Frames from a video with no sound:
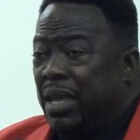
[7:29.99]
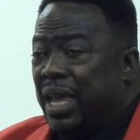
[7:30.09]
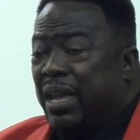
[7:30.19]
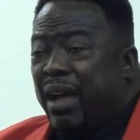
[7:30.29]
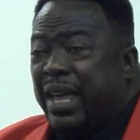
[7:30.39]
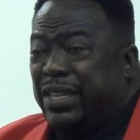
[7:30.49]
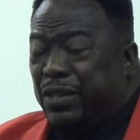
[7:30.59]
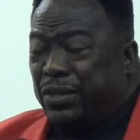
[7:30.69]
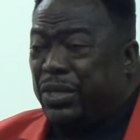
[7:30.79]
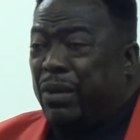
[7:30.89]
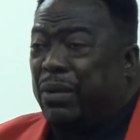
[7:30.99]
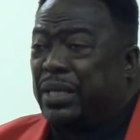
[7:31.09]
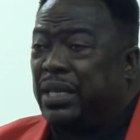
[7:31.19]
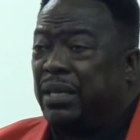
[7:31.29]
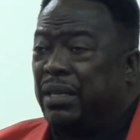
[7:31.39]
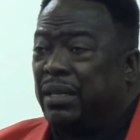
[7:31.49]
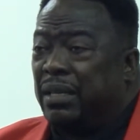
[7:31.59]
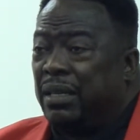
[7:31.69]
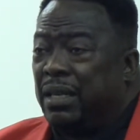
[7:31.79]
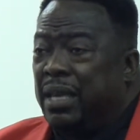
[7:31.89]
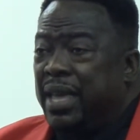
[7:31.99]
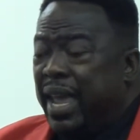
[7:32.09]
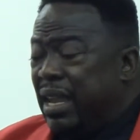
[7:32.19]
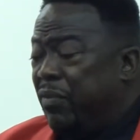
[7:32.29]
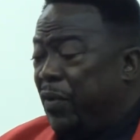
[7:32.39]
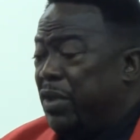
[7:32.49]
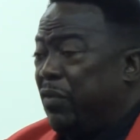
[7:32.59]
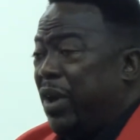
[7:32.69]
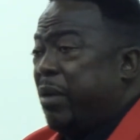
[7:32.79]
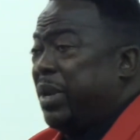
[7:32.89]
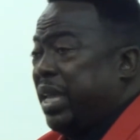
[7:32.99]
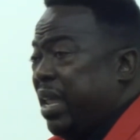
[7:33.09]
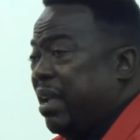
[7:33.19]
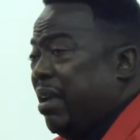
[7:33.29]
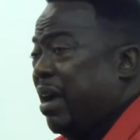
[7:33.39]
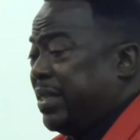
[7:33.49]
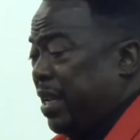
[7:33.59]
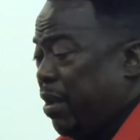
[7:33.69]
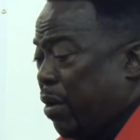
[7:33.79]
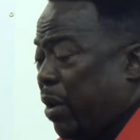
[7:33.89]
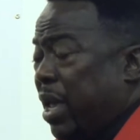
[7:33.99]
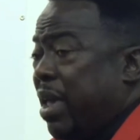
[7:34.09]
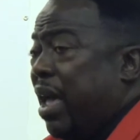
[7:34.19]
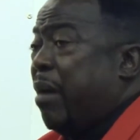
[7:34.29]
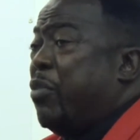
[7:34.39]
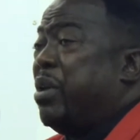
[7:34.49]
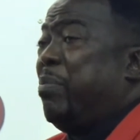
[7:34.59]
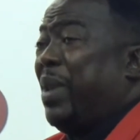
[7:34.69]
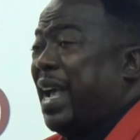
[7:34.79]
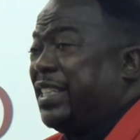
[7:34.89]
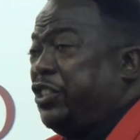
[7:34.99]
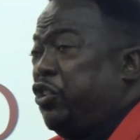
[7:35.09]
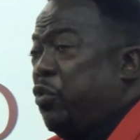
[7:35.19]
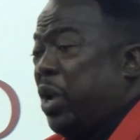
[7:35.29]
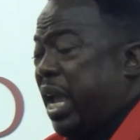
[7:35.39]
And God is your source. And then from the very beginning, God said, look, I'm going to bless you.